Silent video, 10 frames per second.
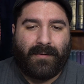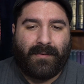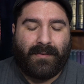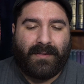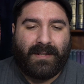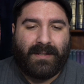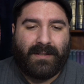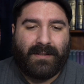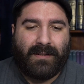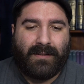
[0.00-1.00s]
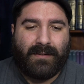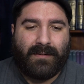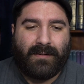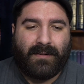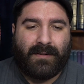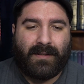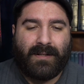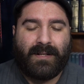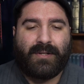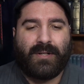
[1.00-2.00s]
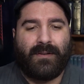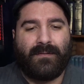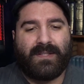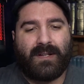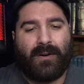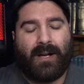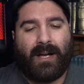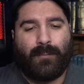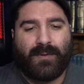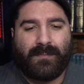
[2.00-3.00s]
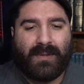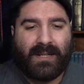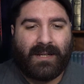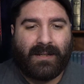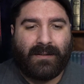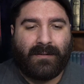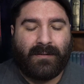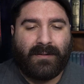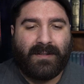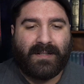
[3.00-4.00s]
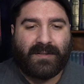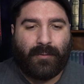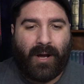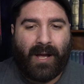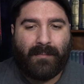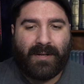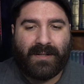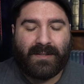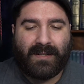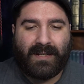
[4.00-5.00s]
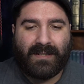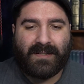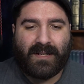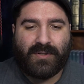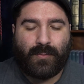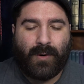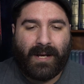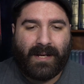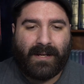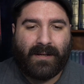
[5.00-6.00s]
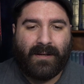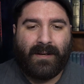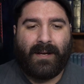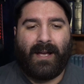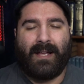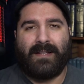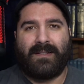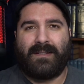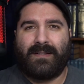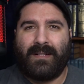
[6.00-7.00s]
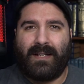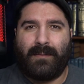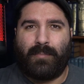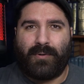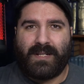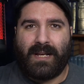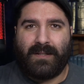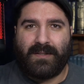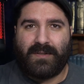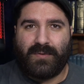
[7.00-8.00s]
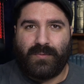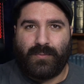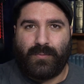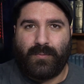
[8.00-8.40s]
the condition of tzara'at was being described in such a way as it pertains to